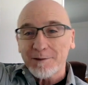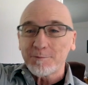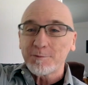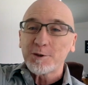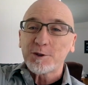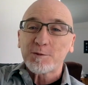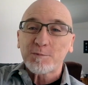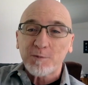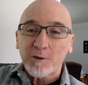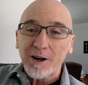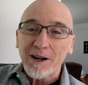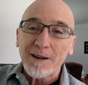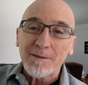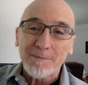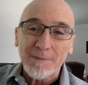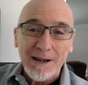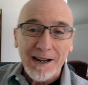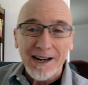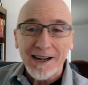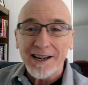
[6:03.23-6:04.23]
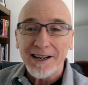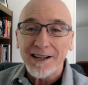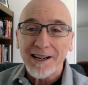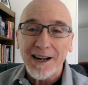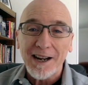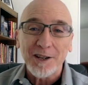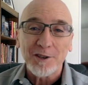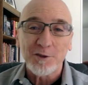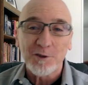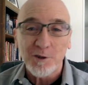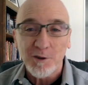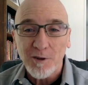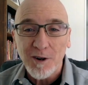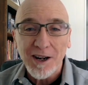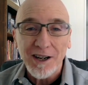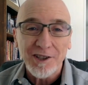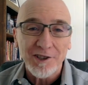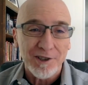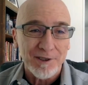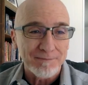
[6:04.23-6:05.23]
and would spray it back in Ed's
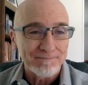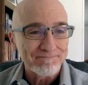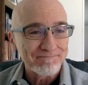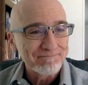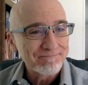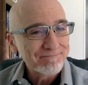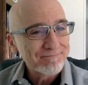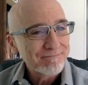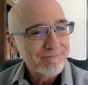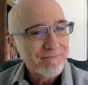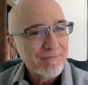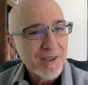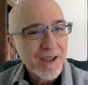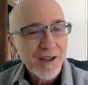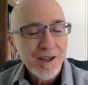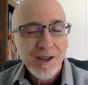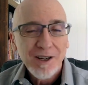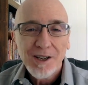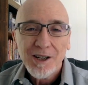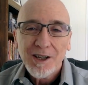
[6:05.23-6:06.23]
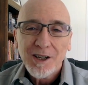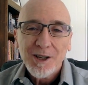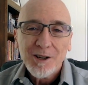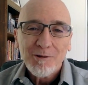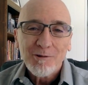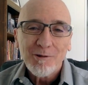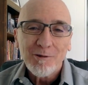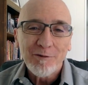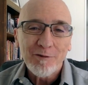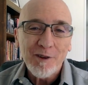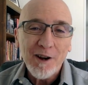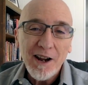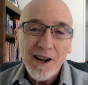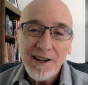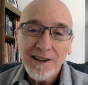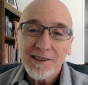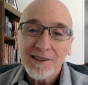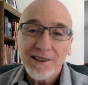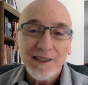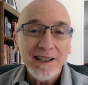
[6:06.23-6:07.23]
direction. Well,
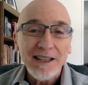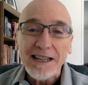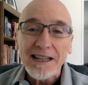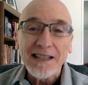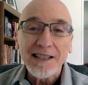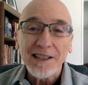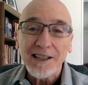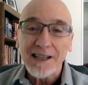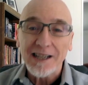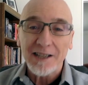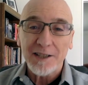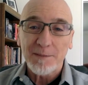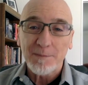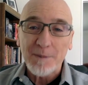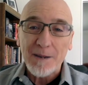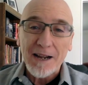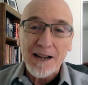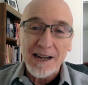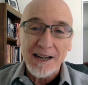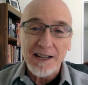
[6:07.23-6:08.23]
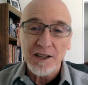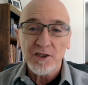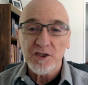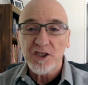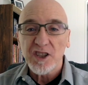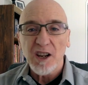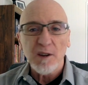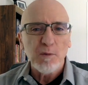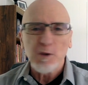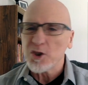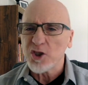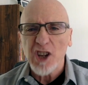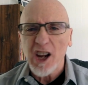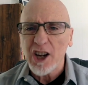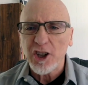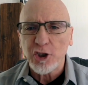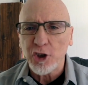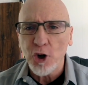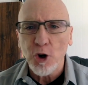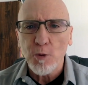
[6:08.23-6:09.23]
finally, he glanced back and said, "Was
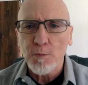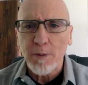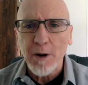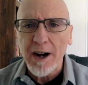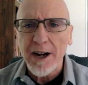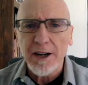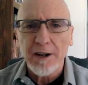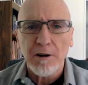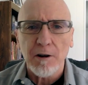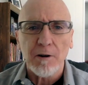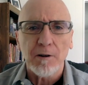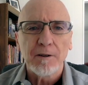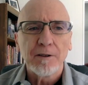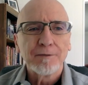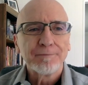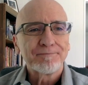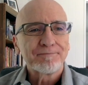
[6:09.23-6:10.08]
that you, Baker?"